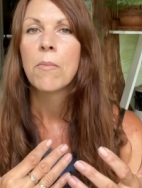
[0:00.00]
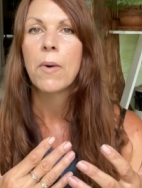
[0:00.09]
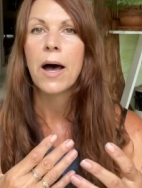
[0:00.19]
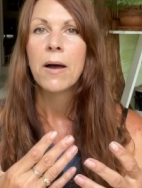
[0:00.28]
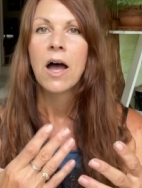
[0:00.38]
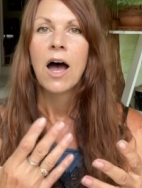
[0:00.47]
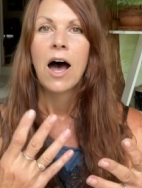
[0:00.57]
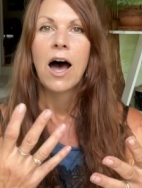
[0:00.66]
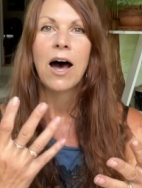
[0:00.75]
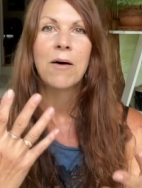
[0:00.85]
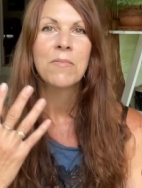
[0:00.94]
But
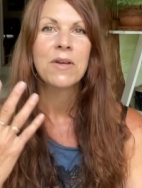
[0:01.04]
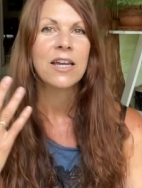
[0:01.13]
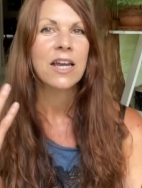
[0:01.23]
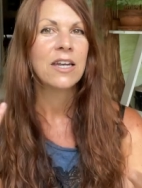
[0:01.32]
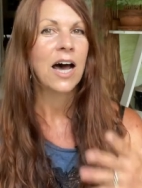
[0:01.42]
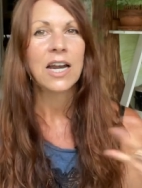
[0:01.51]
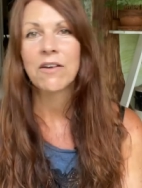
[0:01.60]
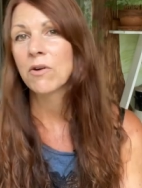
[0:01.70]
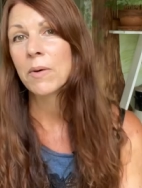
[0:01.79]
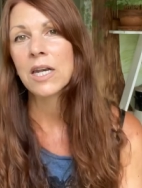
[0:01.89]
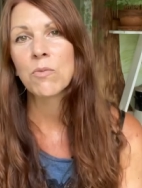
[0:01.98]
um, not
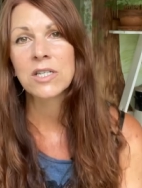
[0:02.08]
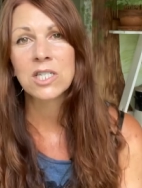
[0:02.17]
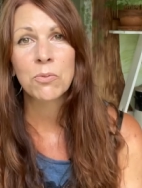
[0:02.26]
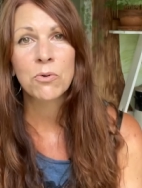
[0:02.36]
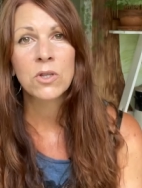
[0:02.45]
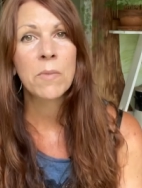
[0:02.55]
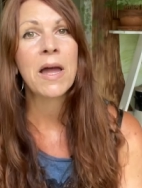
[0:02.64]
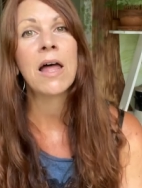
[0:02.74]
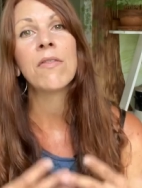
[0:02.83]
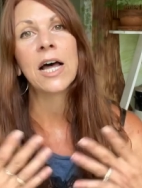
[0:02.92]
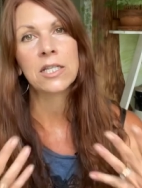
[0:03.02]
everybody wants to prune them,
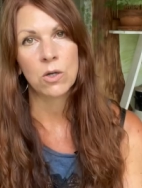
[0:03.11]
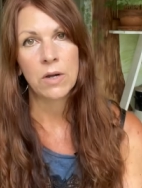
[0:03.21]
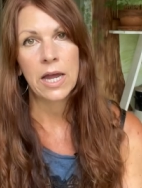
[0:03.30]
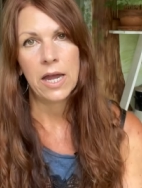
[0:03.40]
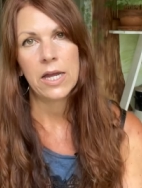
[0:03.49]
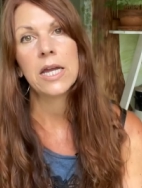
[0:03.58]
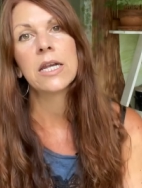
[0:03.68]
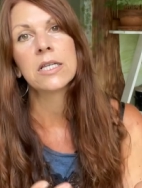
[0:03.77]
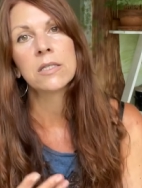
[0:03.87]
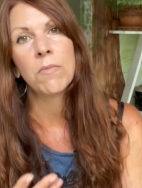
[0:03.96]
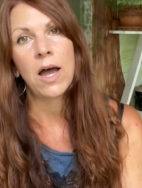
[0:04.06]
and that's okay. It
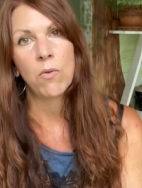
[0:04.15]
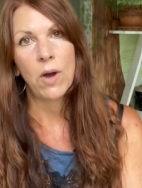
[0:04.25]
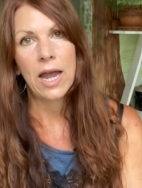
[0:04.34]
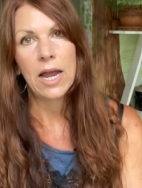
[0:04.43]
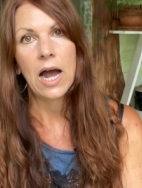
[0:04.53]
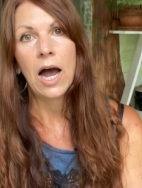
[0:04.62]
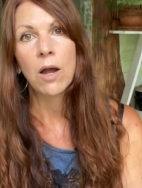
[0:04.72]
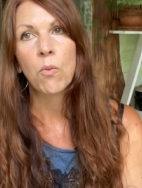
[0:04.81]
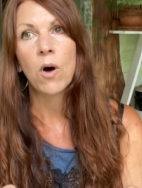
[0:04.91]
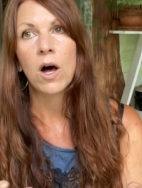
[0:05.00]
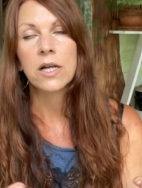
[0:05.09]
is my way.
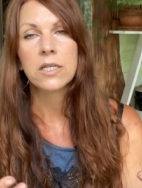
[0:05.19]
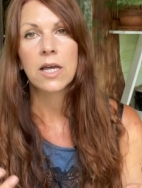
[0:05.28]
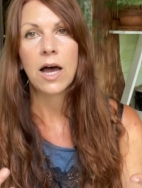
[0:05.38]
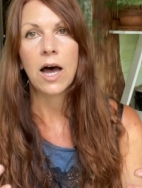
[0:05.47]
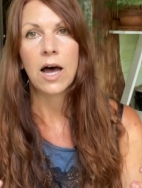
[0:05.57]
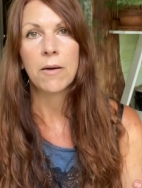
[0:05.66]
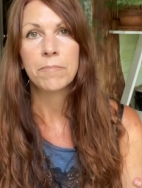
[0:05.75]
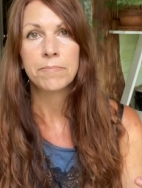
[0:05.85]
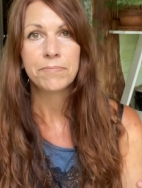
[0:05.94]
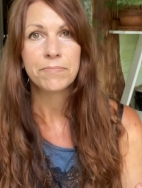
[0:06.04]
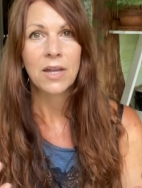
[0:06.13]
I want,
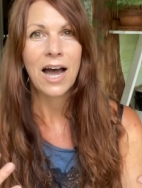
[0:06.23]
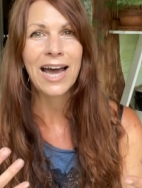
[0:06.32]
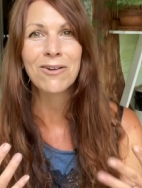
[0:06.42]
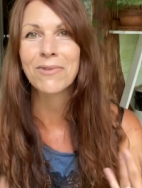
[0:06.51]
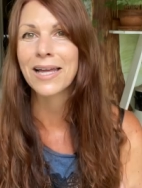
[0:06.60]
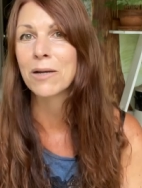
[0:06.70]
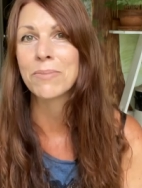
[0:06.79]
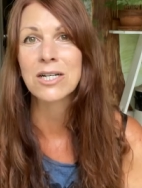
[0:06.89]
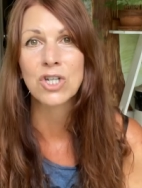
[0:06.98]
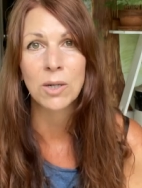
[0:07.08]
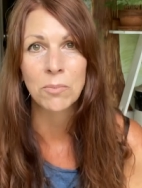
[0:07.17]
um, I don't like a
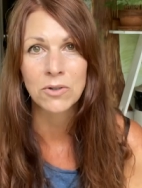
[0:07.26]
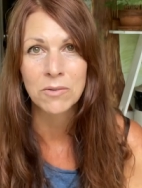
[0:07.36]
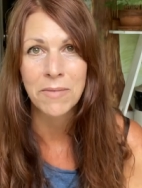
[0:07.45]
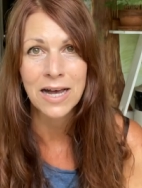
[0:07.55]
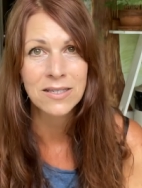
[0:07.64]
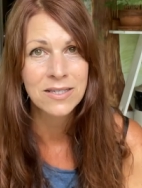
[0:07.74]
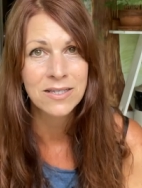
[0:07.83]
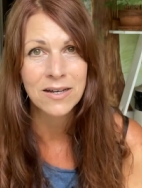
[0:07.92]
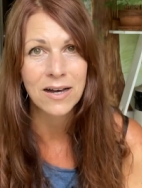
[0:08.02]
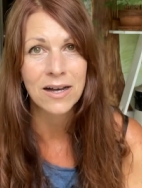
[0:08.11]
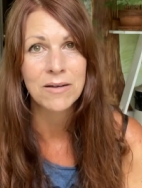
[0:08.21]
big jumbled mess
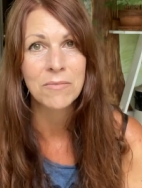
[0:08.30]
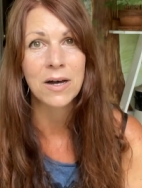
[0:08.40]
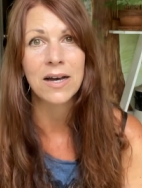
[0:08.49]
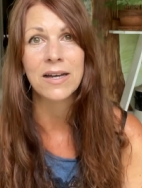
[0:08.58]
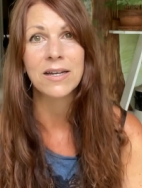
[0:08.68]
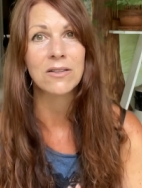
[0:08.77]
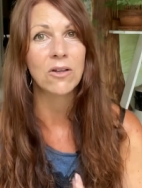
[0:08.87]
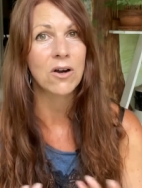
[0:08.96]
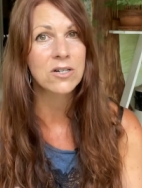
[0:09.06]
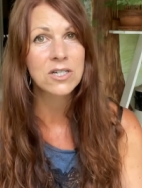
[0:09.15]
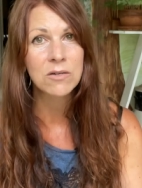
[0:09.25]
on my
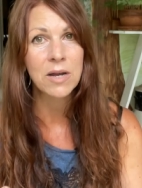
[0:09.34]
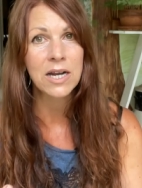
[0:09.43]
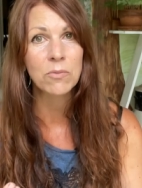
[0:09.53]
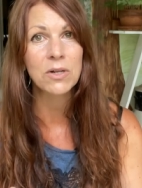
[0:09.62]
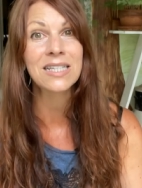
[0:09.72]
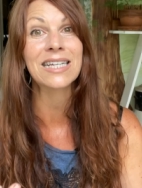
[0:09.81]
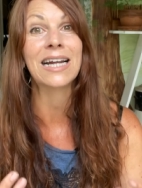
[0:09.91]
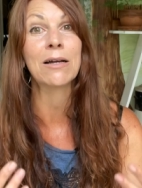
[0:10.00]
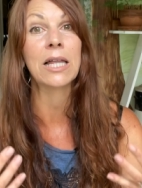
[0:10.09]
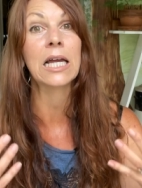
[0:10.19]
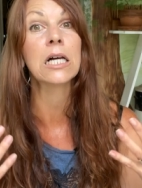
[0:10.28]
large tomato plants, and
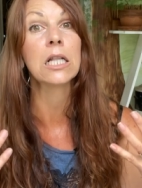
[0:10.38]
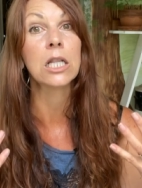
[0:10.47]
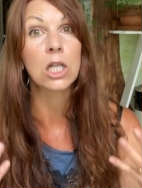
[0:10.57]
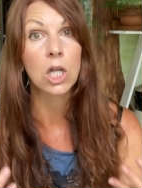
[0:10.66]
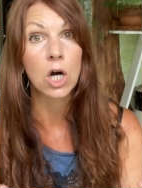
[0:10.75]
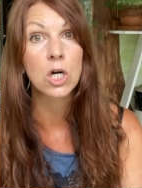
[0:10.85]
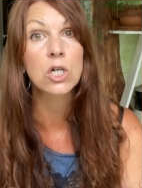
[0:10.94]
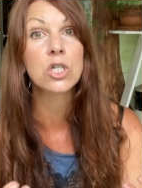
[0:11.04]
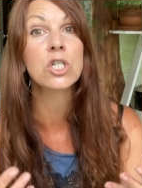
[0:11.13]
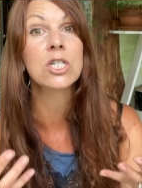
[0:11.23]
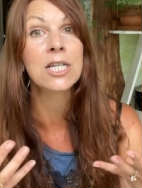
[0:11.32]
I like
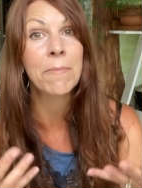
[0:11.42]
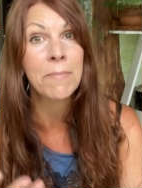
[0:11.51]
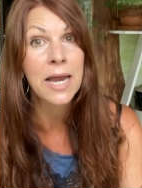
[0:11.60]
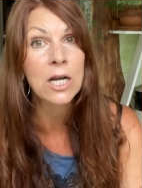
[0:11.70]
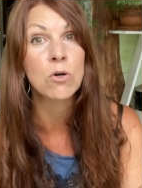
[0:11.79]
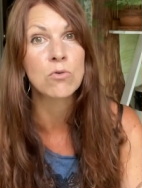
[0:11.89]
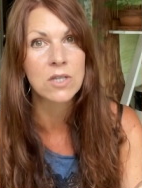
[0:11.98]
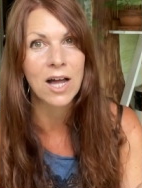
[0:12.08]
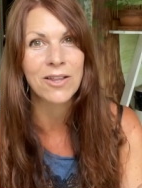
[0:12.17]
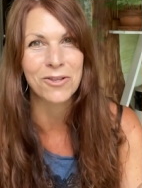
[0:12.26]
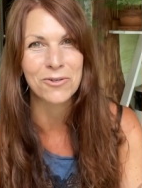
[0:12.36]
large tomatoes
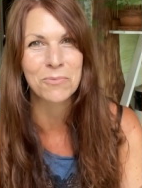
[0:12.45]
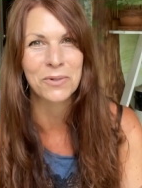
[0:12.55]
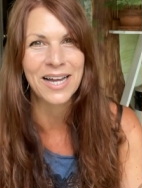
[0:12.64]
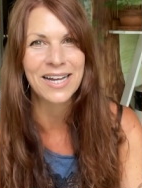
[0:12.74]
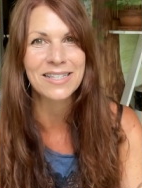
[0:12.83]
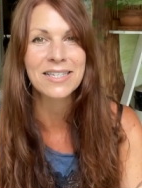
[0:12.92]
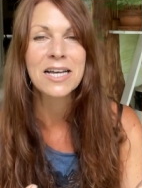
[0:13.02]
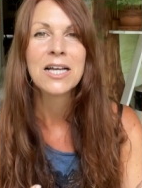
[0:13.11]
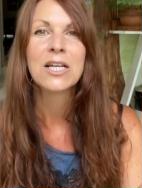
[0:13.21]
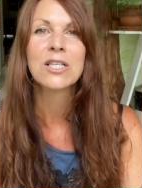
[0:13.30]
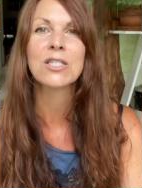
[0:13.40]
on those plants.
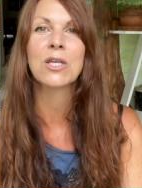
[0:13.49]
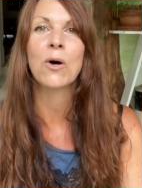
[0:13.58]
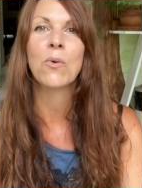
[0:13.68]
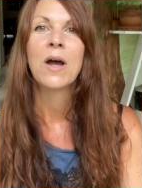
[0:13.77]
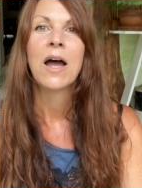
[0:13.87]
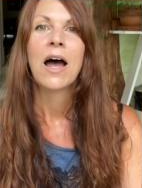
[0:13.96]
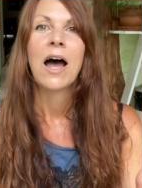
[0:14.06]
So